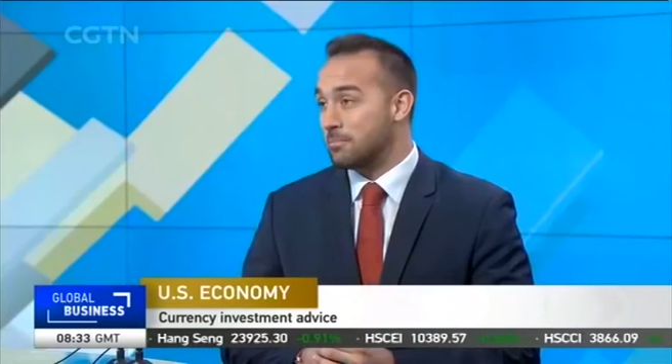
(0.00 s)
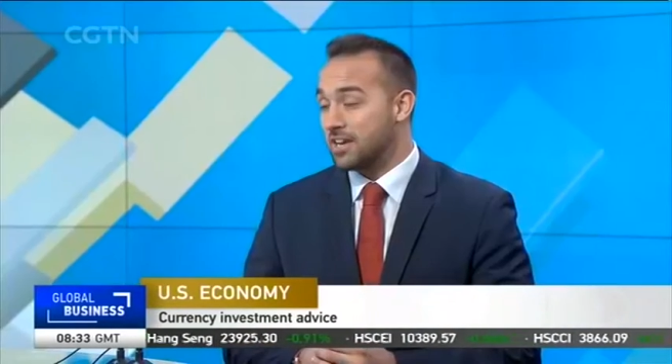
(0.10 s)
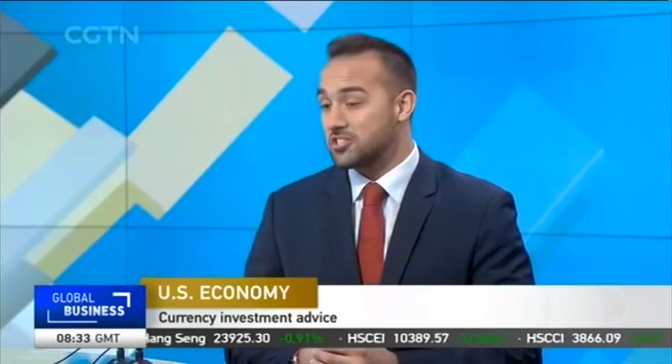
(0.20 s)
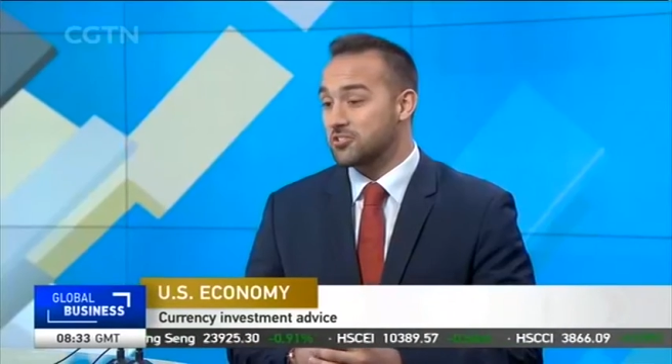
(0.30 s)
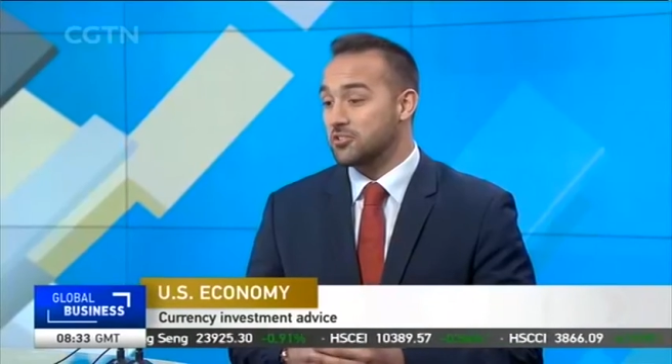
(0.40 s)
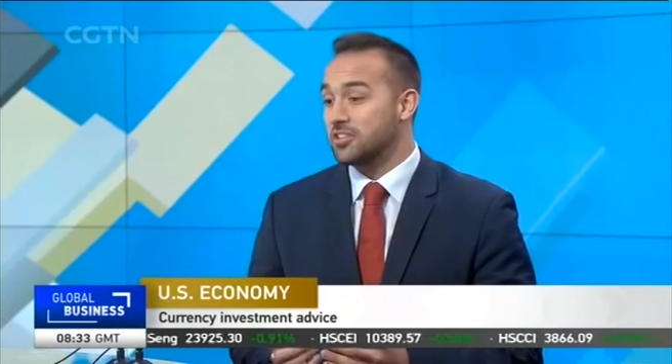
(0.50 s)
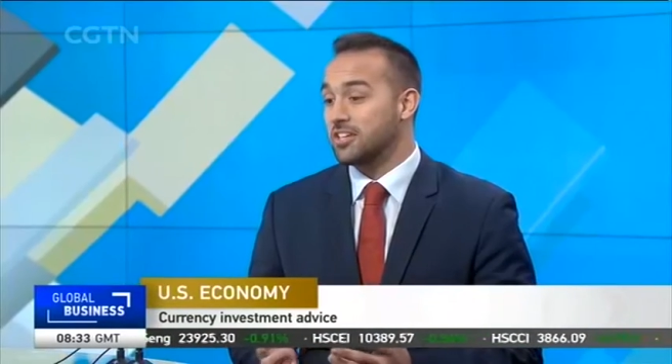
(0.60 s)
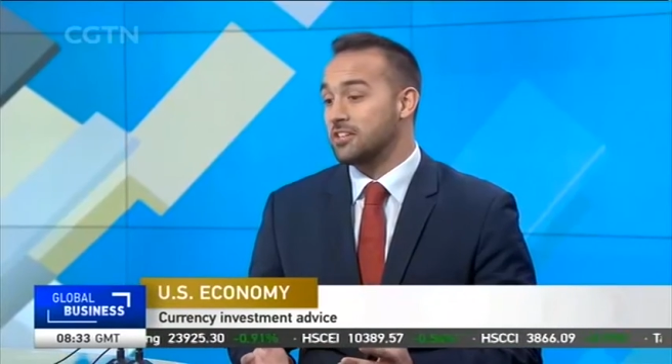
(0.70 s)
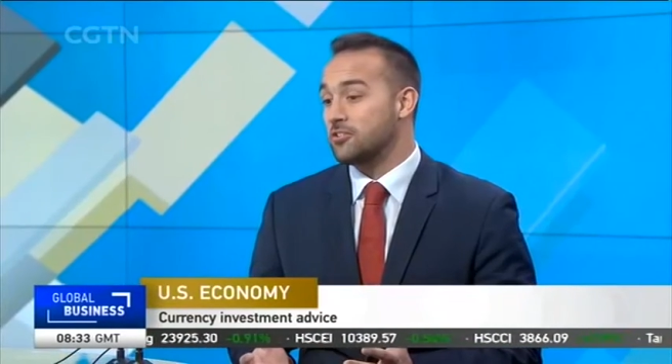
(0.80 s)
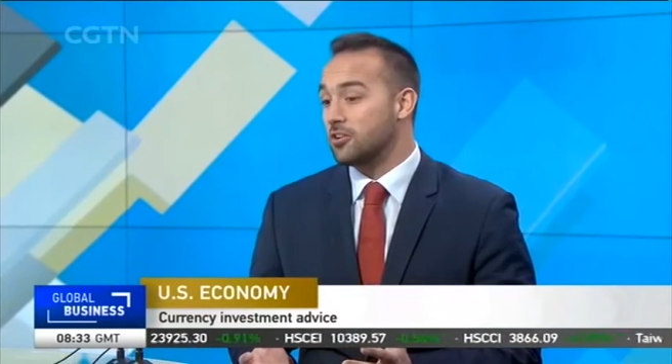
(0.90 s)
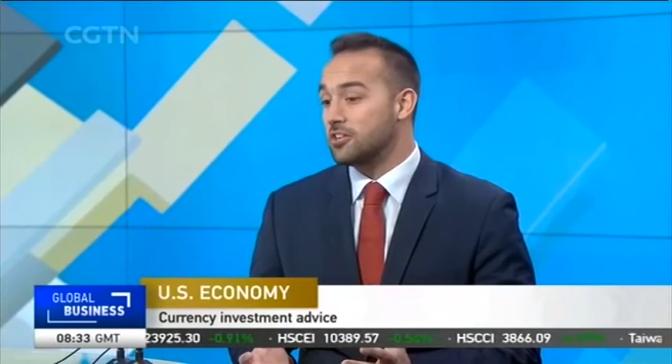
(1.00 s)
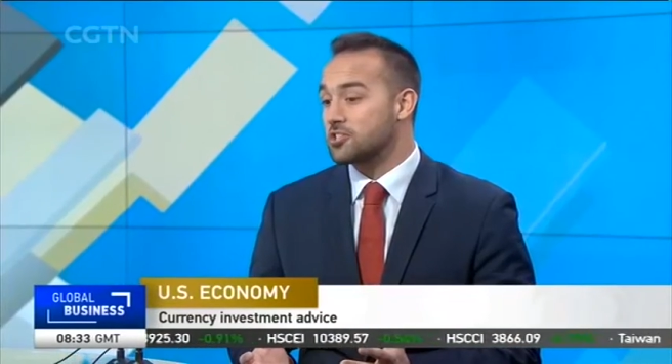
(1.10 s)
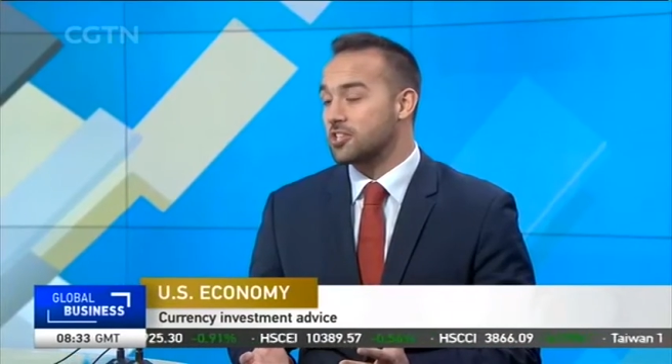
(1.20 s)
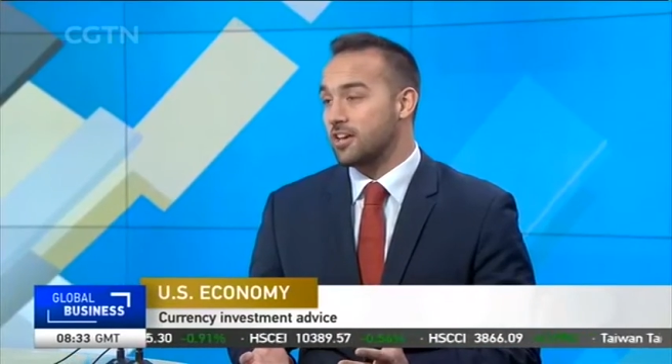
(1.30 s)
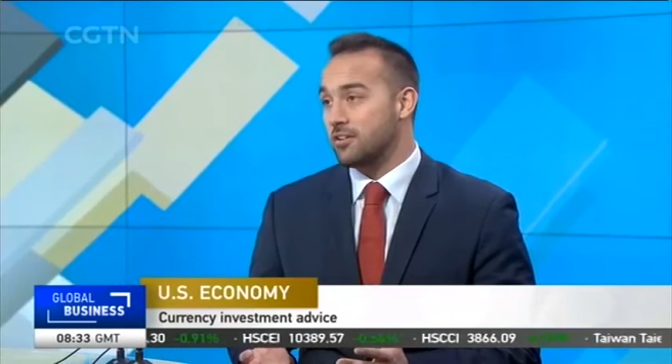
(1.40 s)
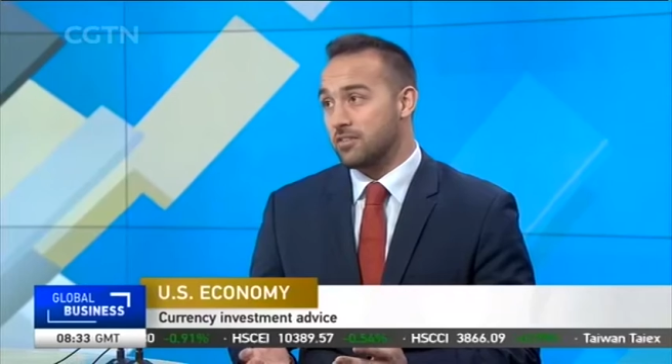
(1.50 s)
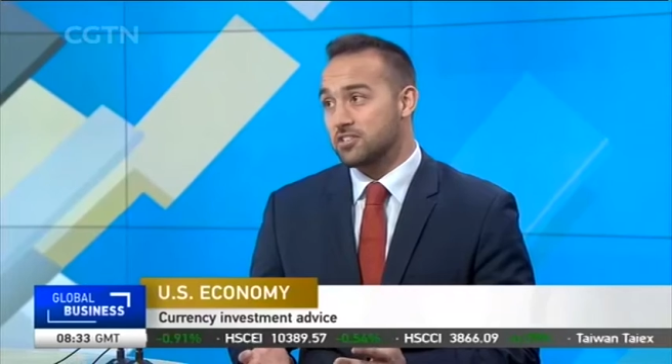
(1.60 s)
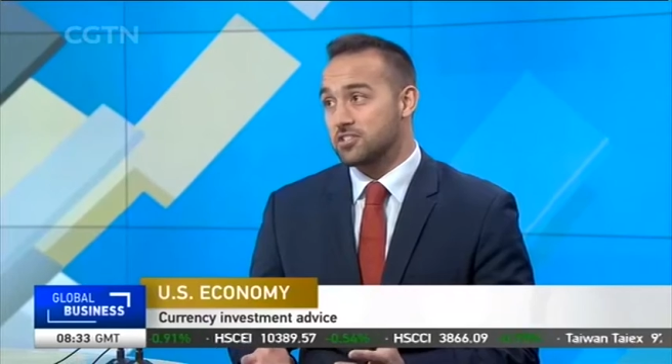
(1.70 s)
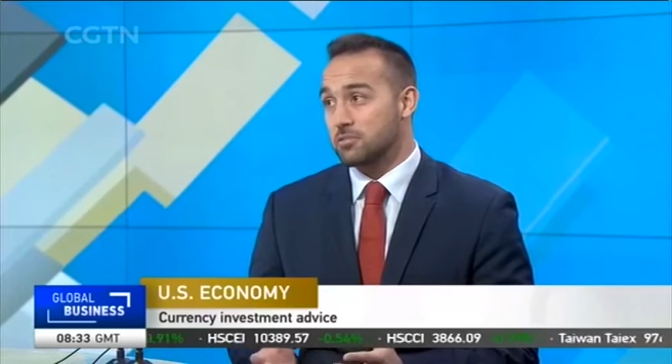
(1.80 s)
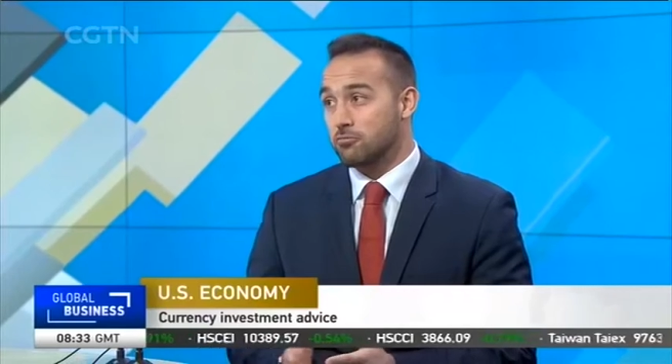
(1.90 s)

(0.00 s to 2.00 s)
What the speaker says: and based on the knowledge that investors